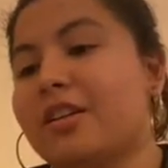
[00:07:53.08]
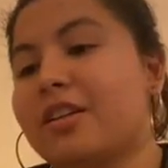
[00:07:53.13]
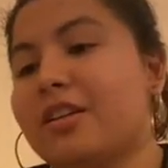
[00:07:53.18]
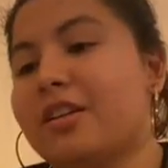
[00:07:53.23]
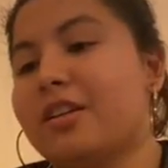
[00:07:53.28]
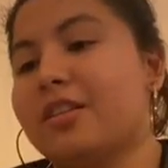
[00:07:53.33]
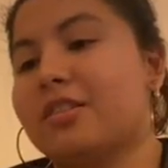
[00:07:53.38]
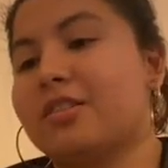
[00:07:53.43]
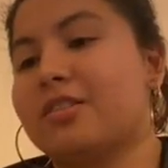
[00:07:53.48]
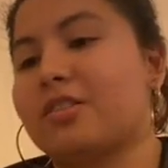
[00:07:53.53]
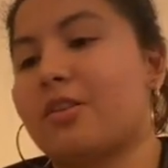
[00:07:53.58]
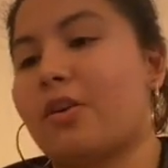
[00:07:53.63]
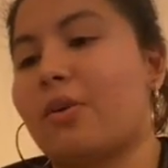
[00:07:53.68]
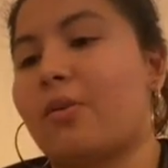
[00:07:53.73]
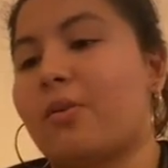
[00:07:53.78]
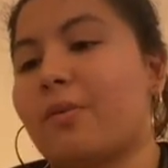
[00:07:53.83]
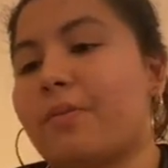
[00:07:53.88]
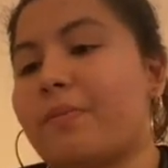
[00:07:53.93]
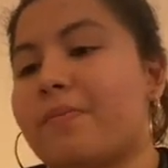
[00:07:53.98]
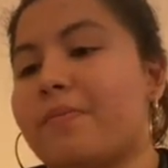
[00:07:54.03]

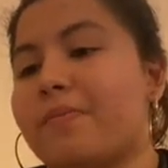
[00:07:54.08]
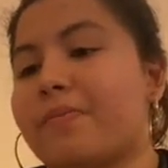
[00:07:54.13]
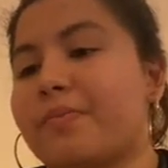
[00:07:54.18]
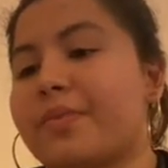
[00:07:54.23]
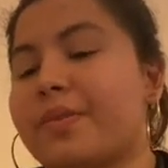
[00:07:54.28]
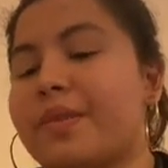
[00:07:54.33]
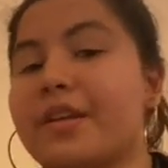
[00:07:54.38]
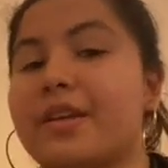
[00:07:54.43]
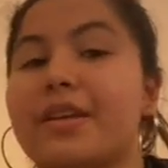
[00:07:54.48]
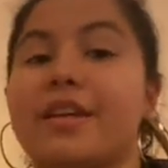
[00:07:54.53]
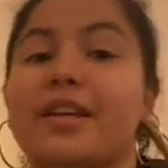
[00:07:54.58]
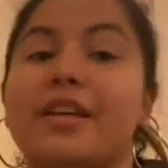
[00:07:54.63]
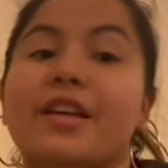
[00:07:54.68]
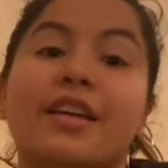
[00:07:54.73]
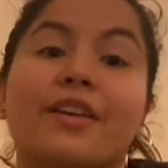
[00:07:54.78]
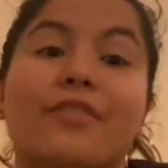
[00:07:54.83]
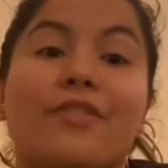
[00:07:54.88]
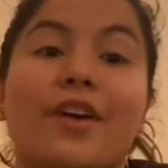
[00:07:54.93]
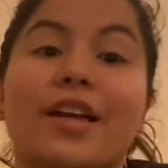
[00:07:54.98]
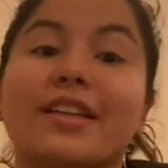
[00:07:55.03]
So
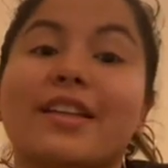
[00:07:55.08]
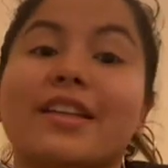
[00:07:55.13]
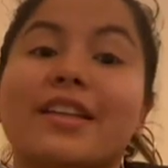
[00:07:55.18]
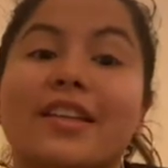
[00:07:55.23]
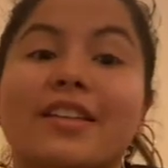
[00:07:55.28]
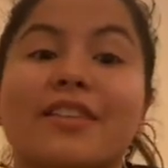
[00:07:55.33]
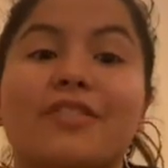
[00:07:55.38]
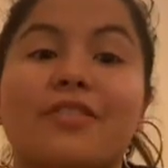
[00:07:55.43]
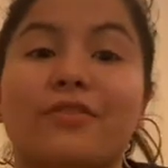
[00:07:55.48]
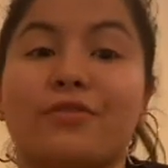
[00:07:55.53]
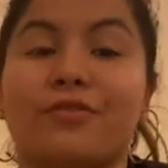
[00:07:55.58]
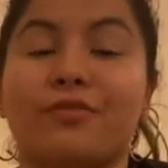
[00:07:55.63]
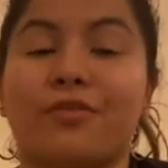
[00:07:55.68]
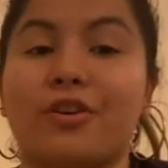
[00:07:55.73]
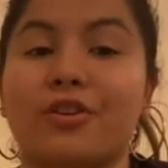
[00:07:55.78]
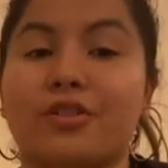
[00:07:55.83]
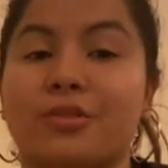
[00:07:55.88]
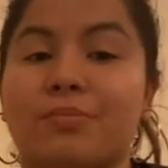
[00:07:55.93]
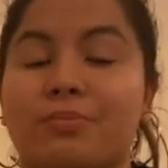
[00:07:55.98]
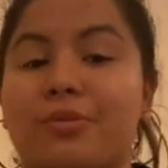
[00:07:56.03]
if I can get the
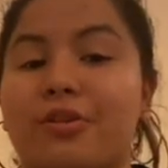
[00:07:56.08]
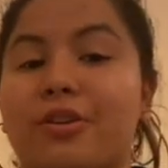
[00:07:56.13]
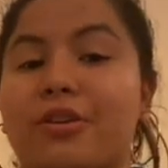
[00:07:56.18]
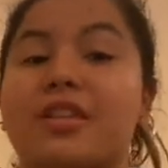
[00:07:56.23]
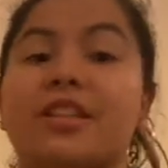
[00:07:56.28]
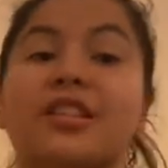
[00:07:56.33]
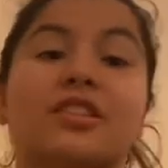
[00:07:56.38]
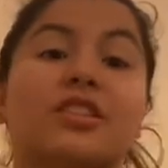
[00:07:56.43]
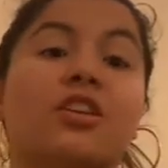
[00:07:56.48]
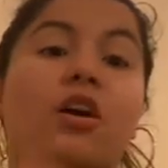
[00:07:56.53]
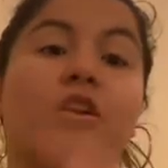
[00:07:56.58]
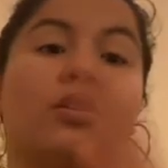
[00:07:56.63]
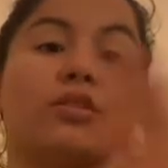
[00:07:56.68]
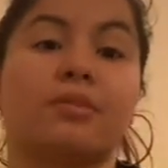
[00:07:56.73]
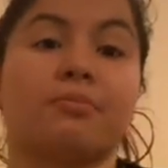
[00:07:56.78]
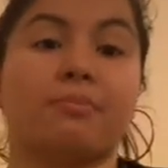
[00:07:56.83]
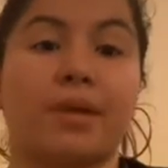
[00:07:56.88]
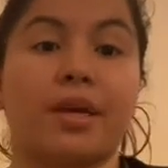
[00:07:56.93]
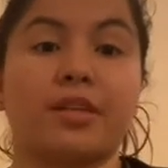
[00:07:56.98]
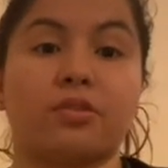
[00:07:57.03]
first book, it's called The
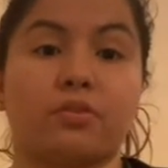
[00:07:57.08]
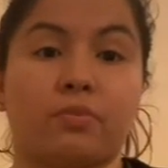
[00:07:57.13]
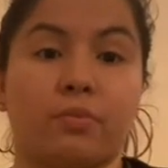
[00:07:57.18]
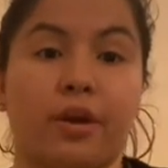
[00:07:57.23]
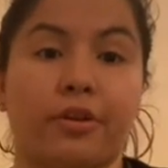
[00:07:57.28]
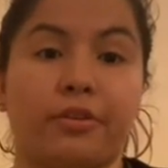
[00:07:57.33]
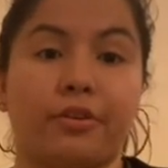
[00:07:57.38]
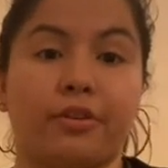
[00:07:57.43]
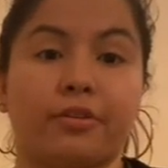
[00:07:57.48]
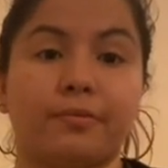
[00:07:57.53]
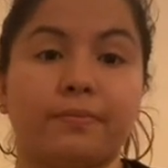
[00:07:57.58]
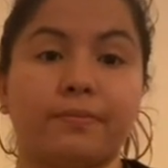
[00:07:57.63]
Maze Runner.